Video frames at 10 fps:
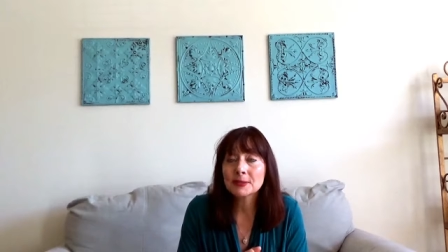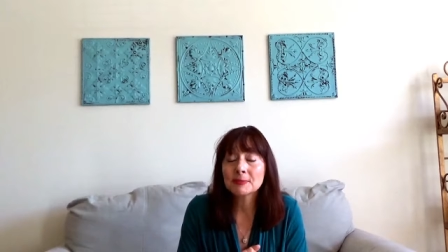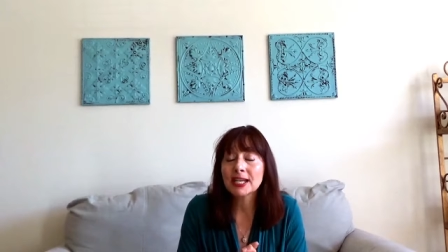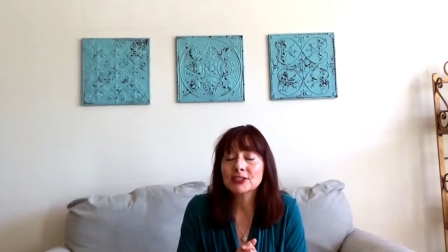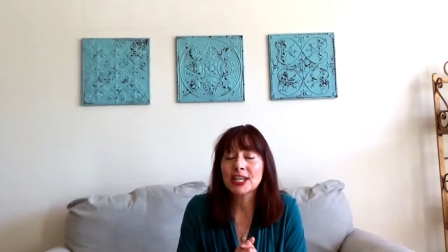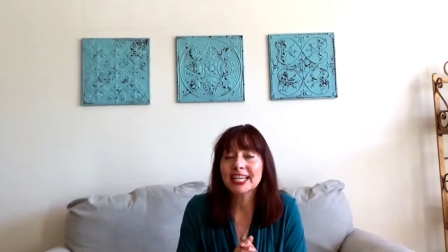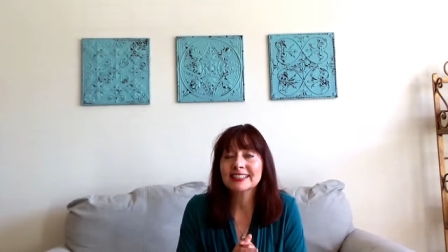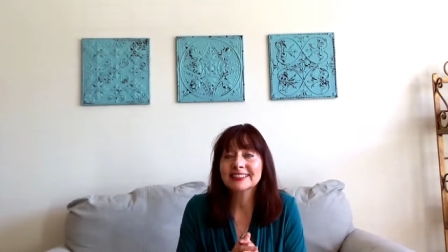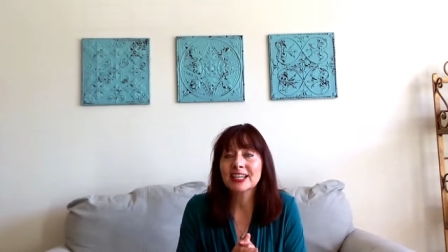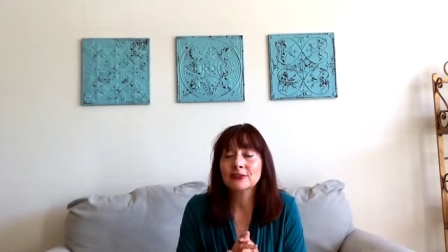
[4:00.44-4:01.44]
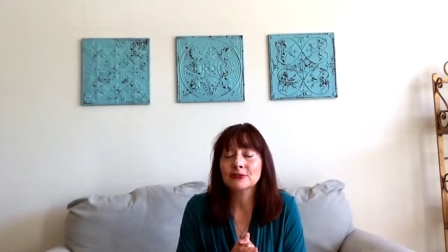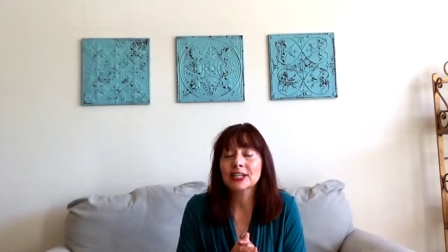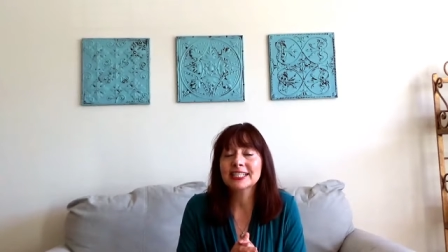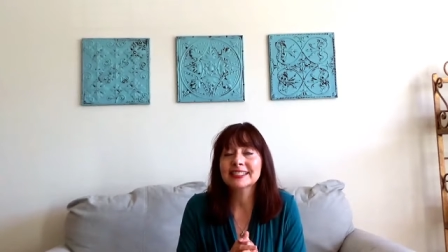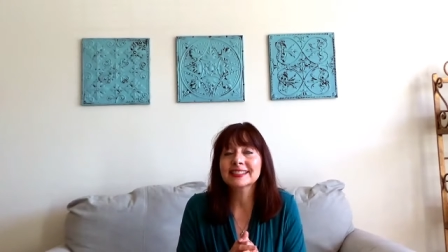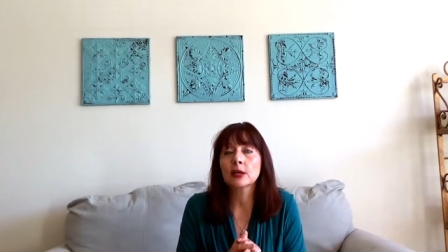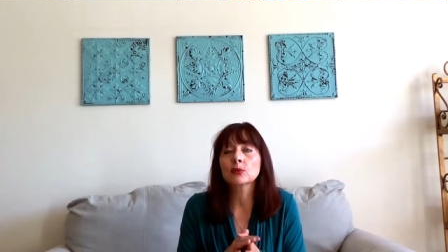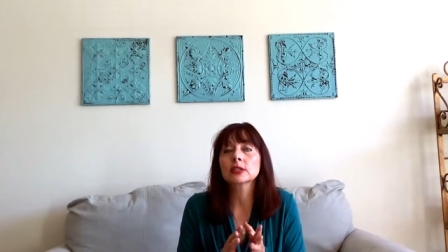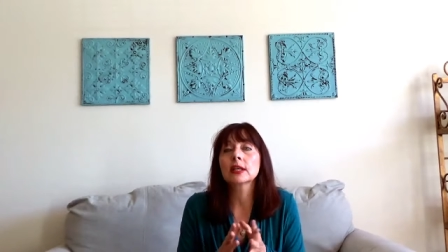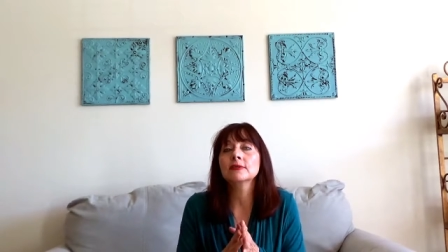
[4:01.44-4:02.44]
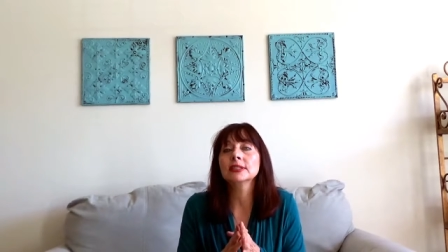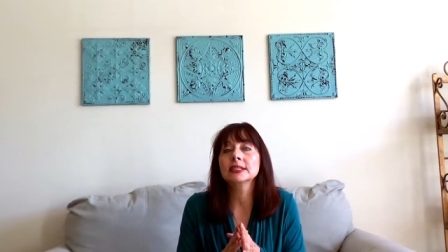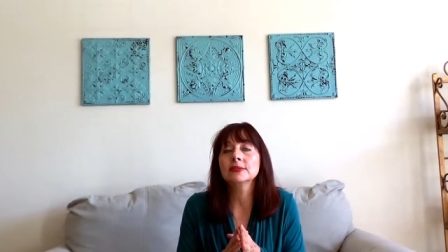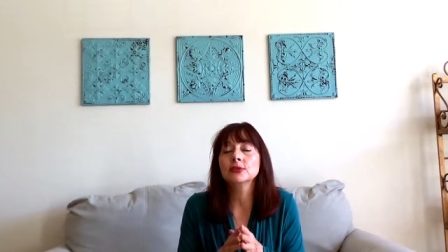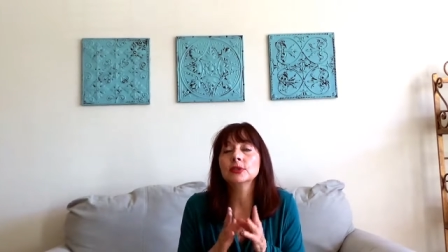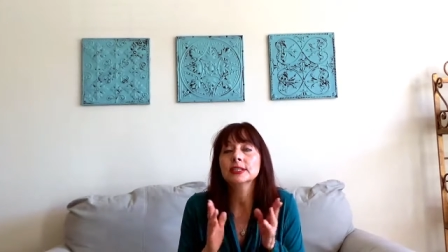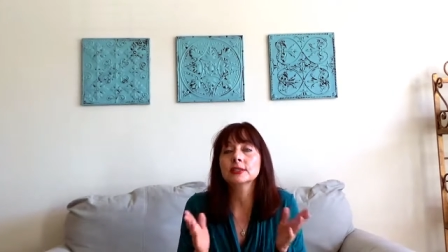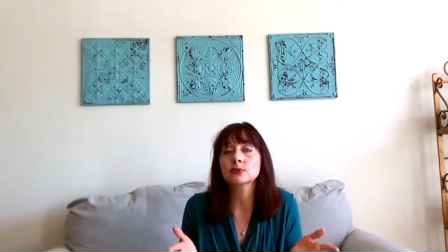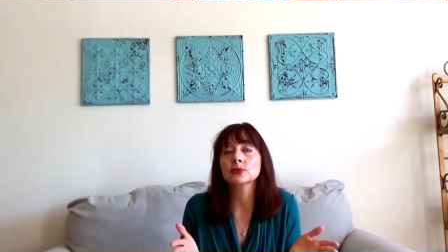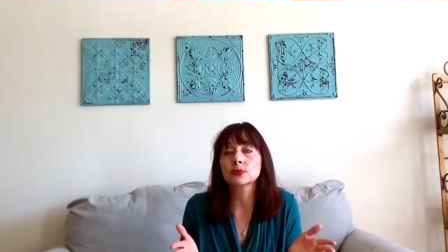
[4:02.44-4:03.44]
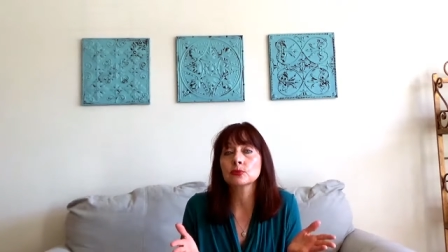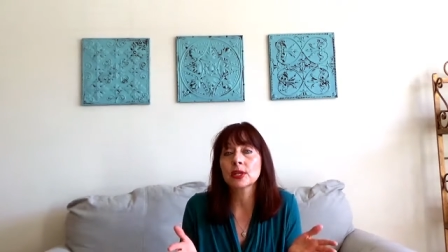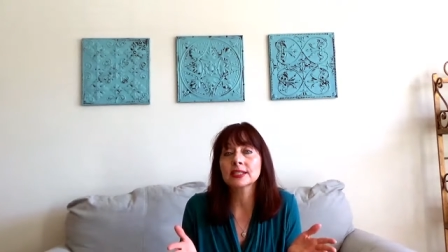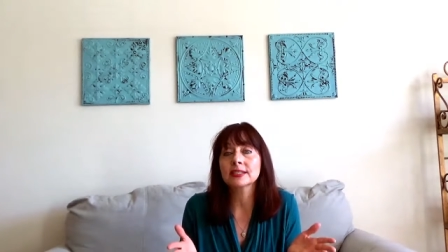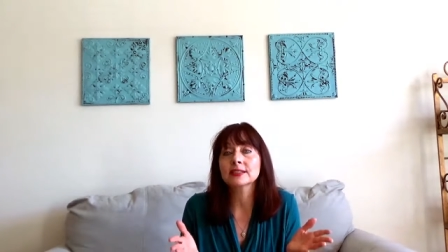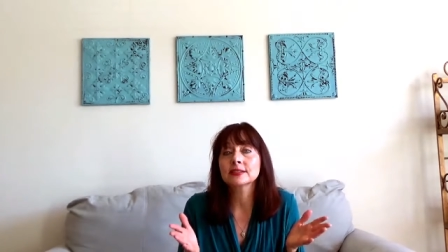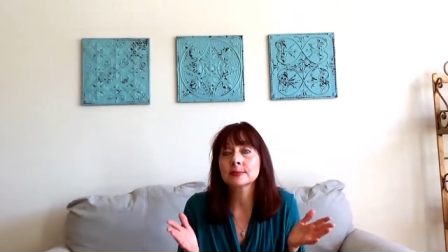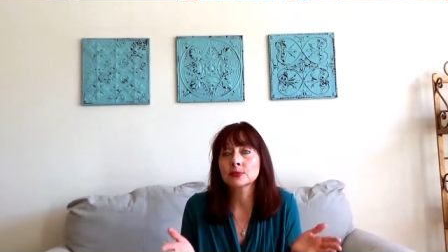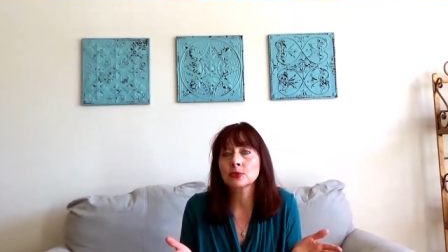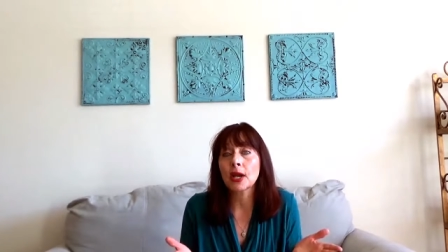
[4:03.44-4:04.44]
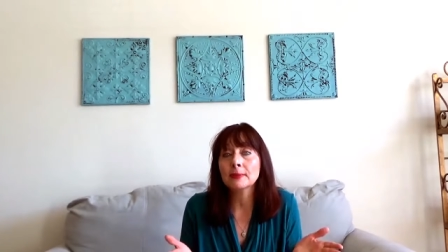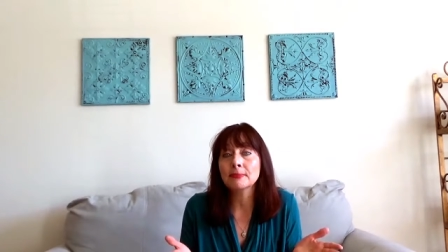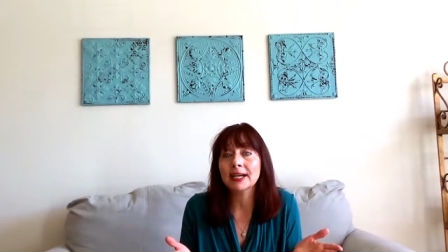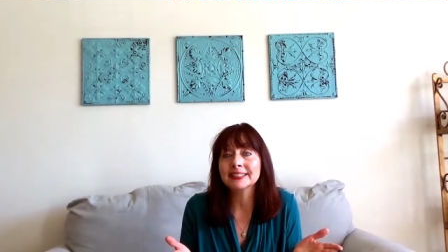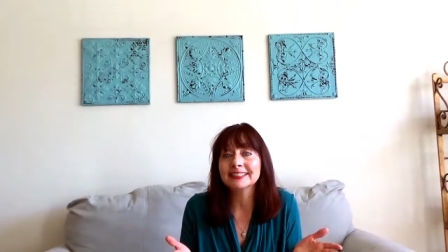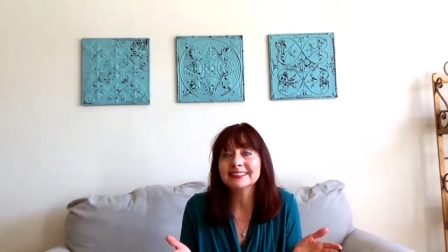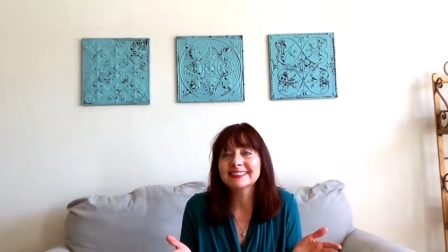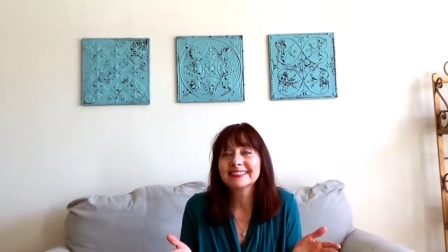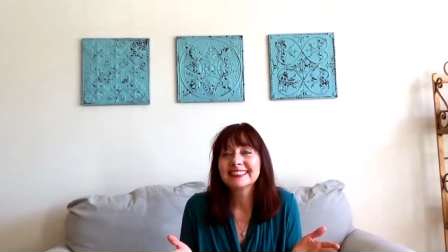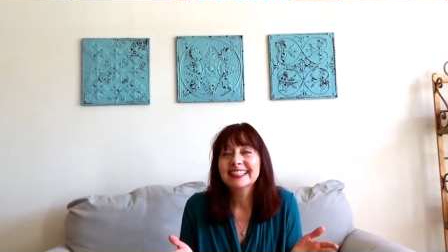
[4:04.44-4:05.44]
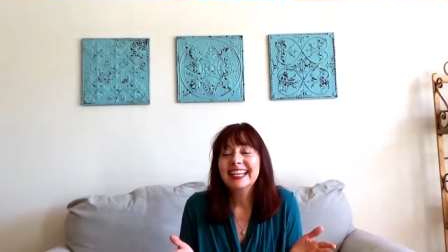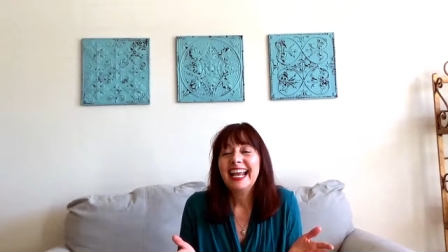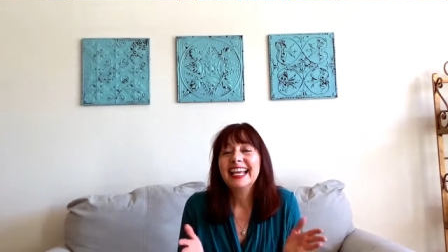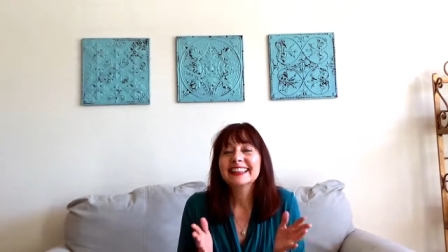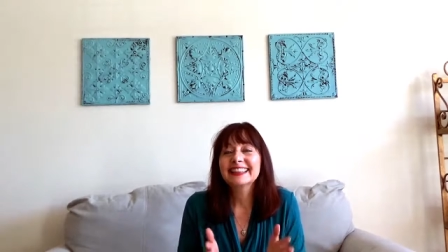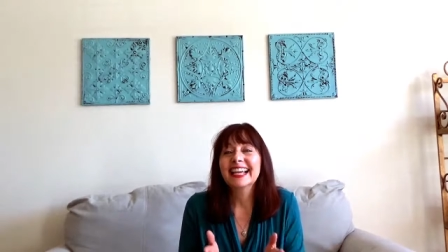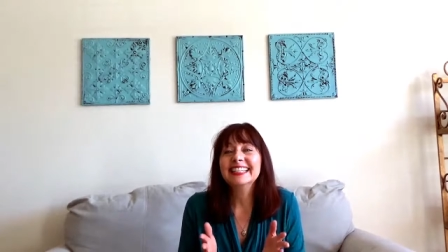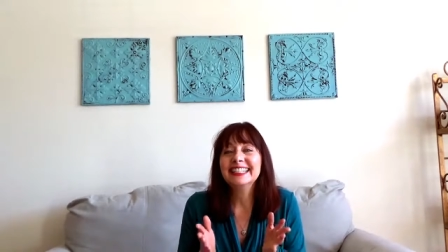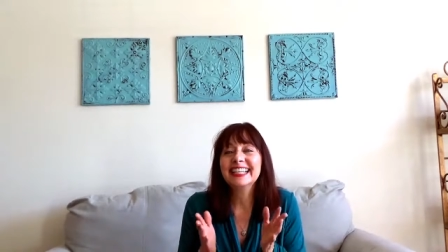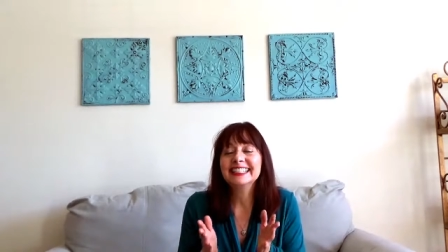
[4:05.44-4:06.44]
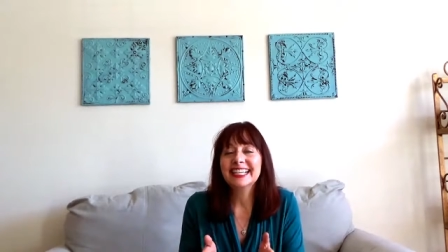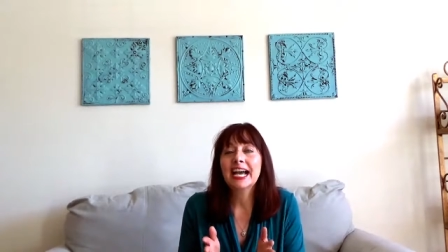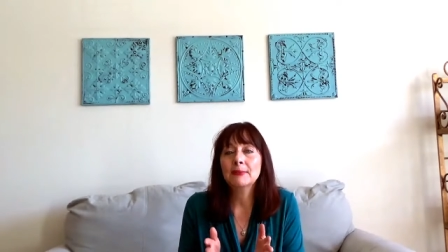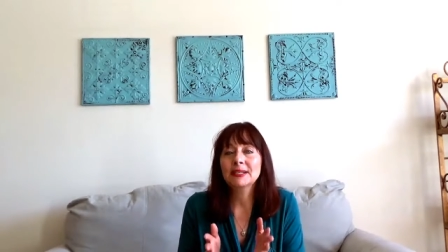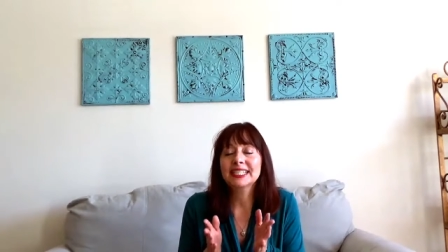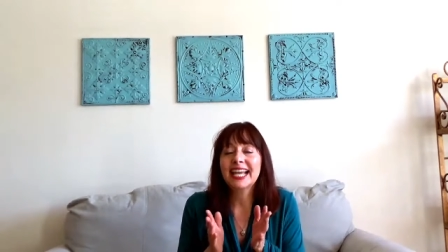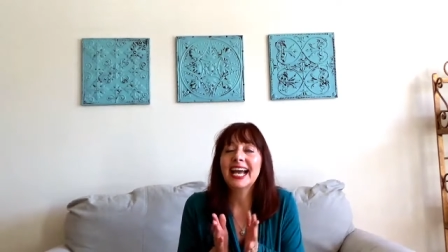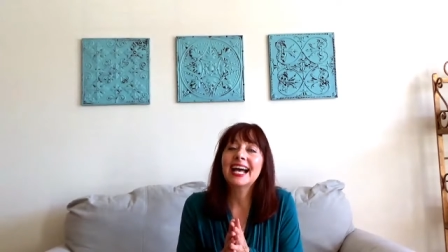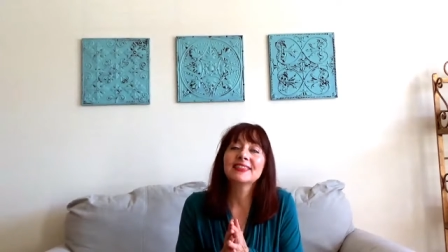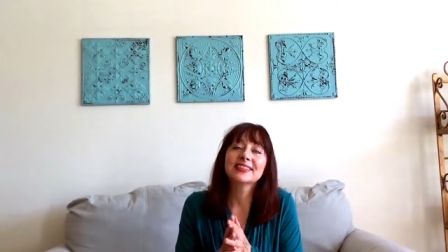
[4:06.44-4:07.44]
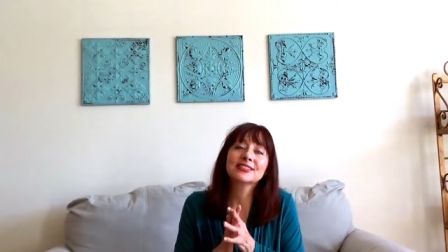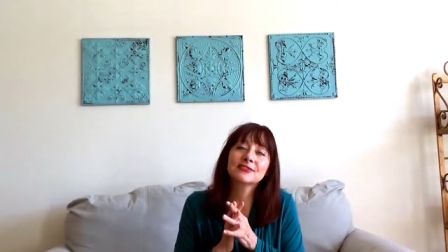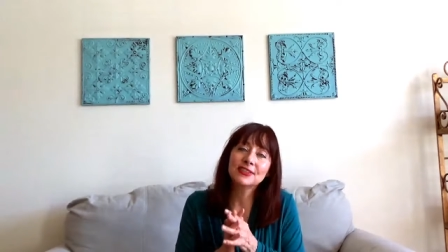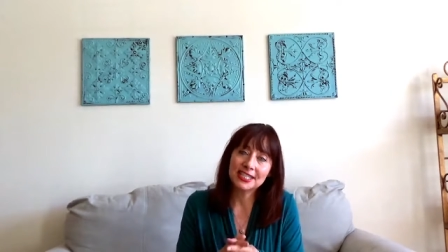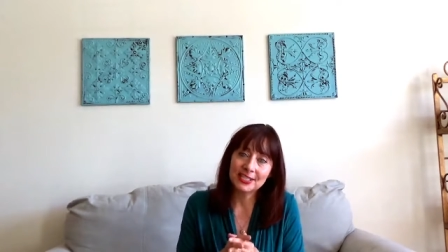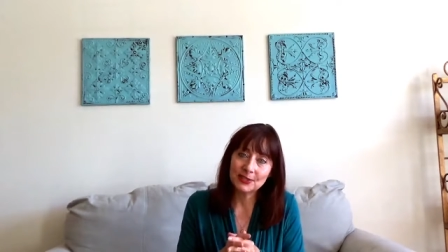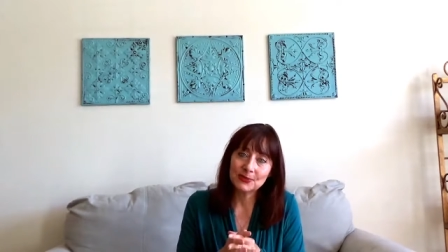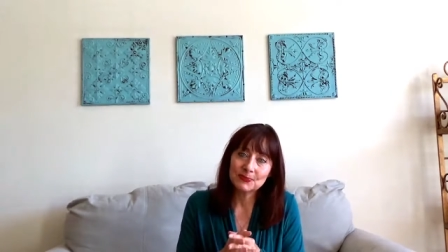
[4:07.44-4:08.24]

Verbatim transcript: to my channel yet, friends, I would love it if you hit the red subscribe button and like and comment on this video.